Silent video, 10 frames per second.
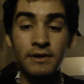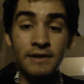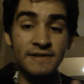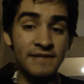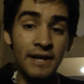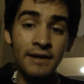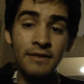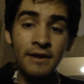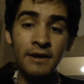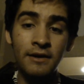Then
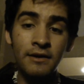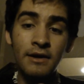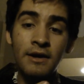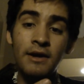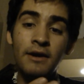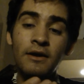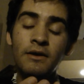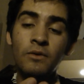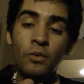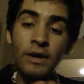second thing,
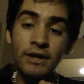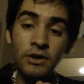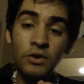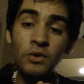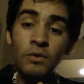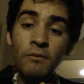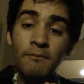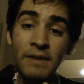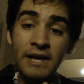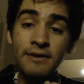when you
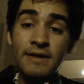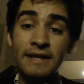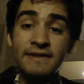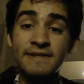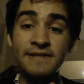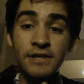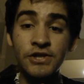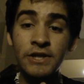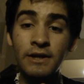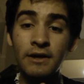make that
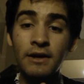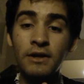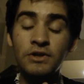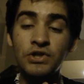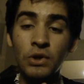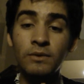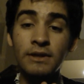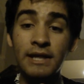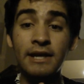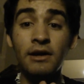decision,
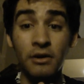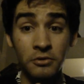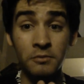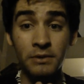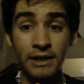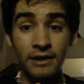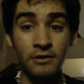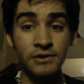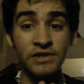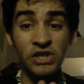don't let other
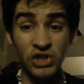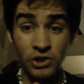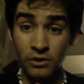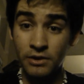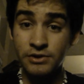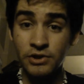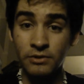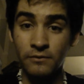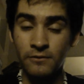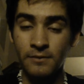players discourage
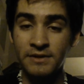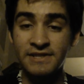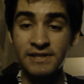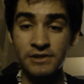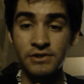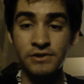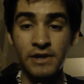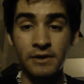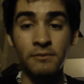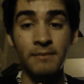you from decisions
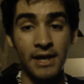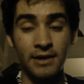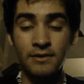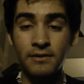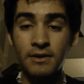that you make.